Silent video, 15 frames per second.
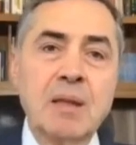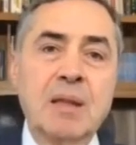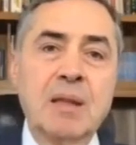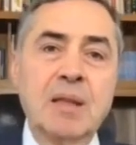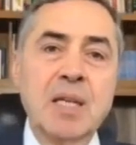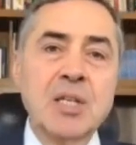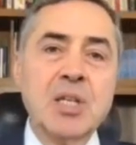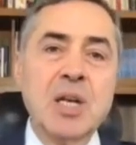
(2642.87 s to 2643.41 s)

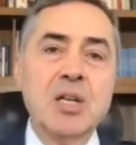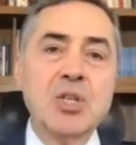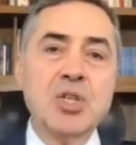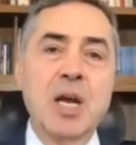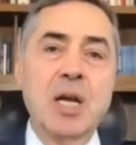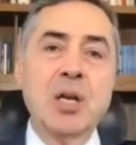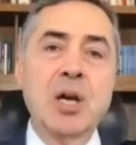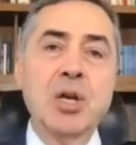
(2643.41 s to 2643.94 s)
This
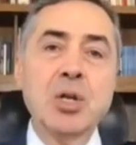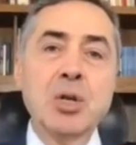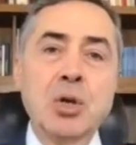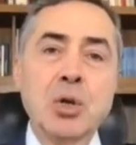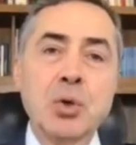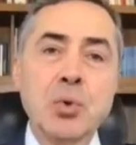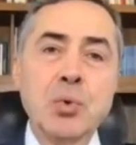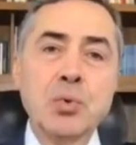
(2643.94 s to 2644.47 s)
agenda
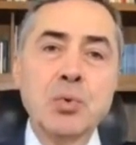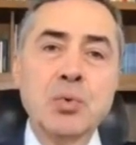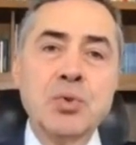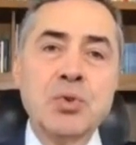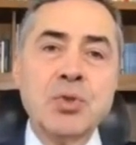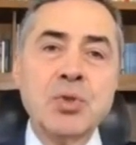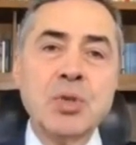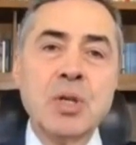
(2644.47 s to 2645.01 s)

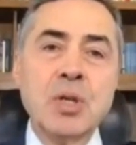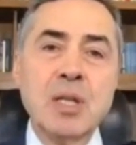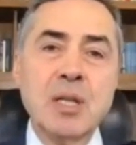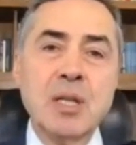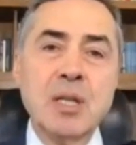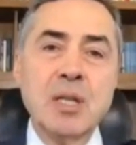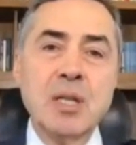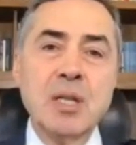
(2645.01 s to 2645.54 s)
includes
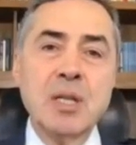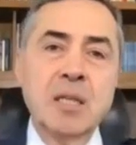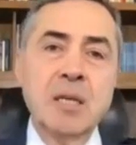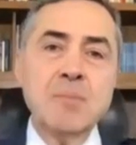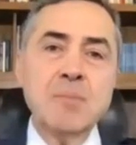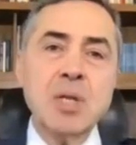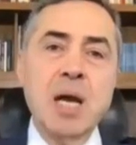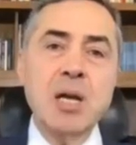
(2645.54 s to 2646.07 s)
these
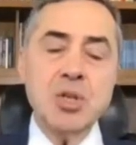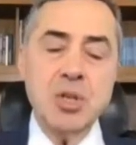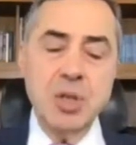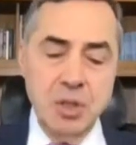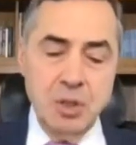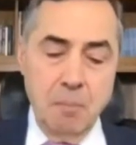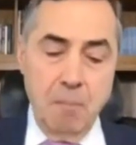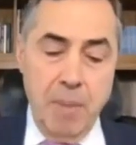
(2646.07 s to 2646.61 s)
items I
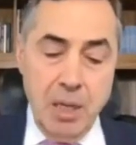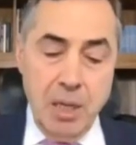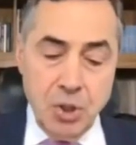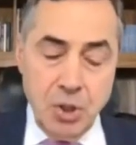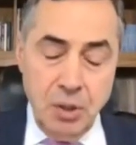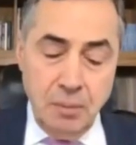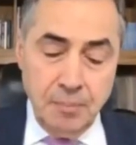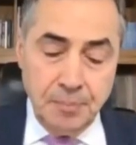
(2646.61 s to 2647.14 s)
just
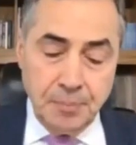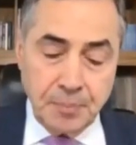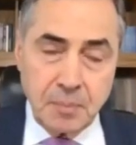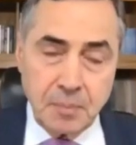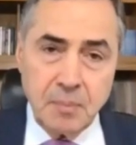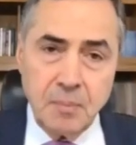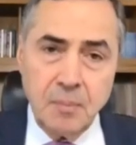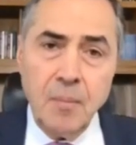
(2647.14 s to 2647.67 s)
mentioned,
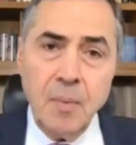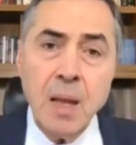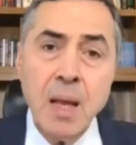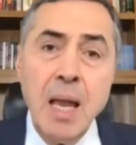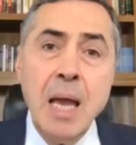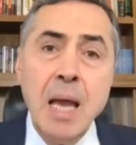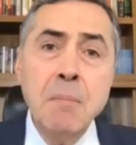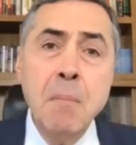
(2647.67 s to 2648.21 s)

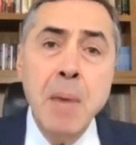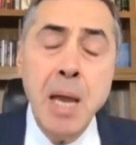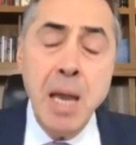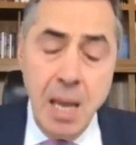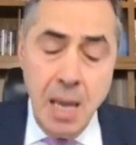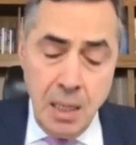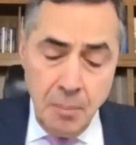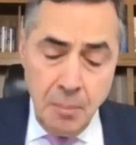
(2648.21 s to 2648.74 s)
and
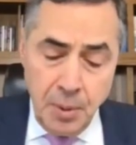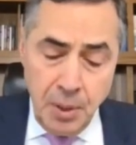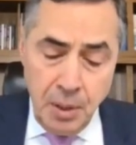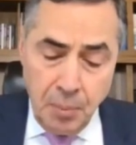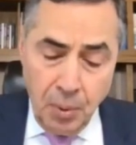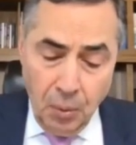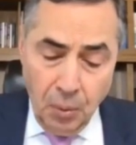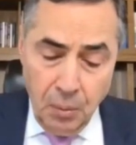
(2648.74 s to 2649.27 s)
many
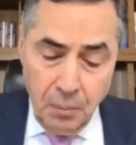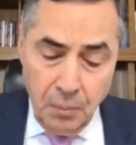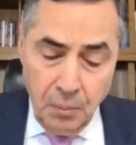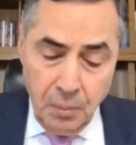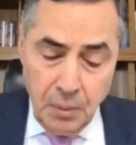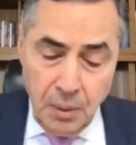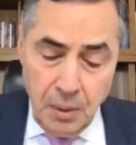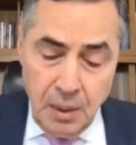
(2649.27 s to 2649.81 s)
people
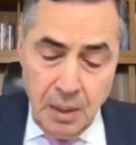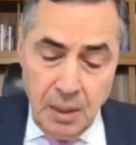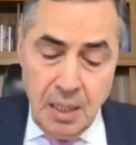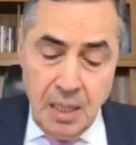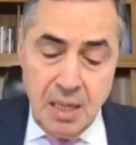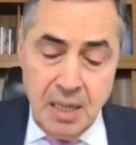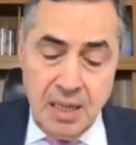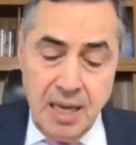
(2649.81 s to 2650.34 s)

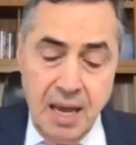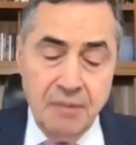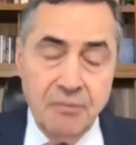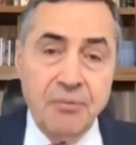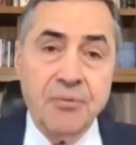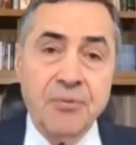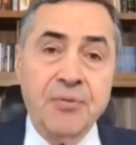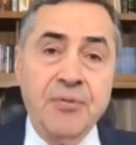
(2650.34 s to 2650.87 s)

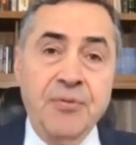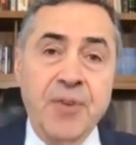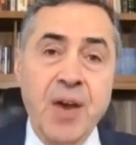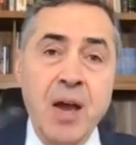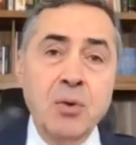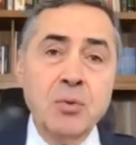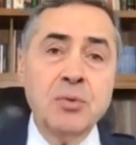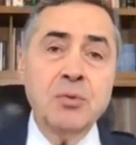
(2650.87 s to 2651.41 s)
that
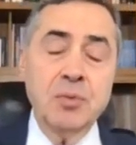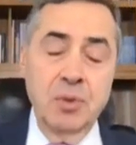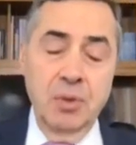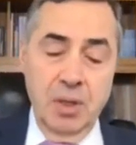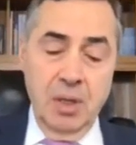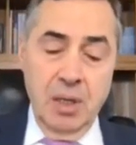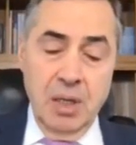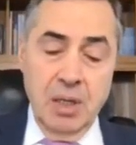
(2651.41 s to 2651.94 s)
felt
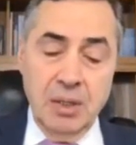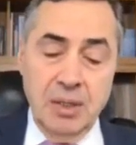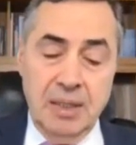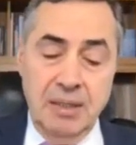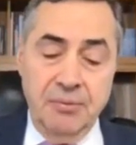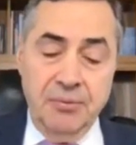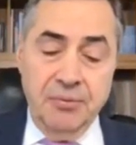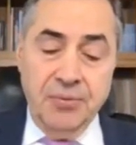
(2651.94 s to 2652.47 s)

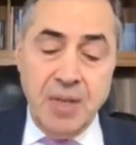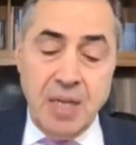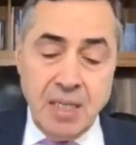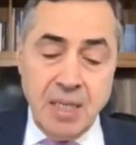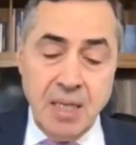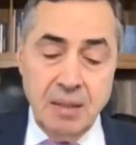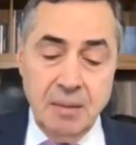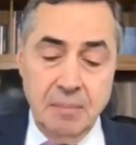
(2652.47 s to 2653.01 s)

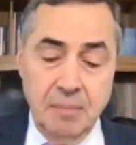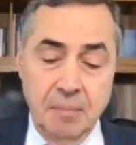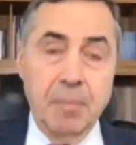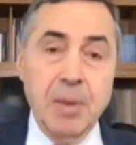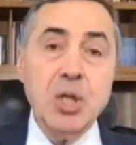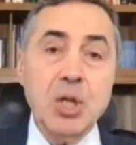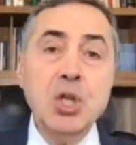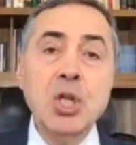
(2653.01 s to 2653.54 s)
defeated
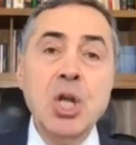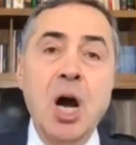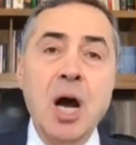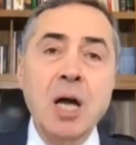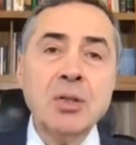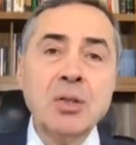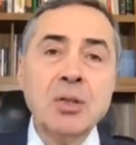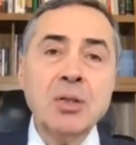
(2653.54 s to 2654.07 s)
but
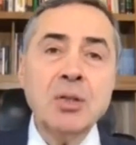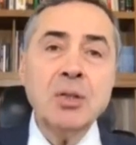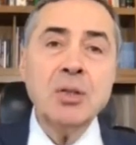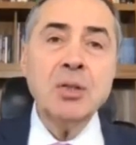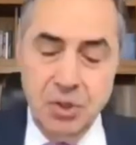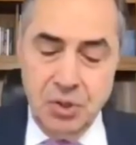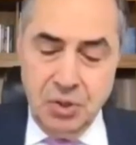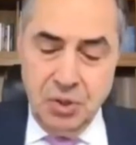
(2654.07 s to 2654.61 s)
not
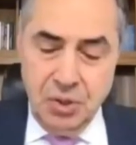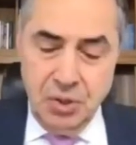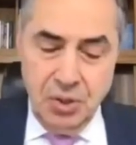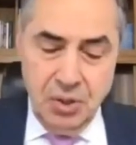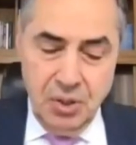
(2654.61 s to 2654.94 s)
convinced,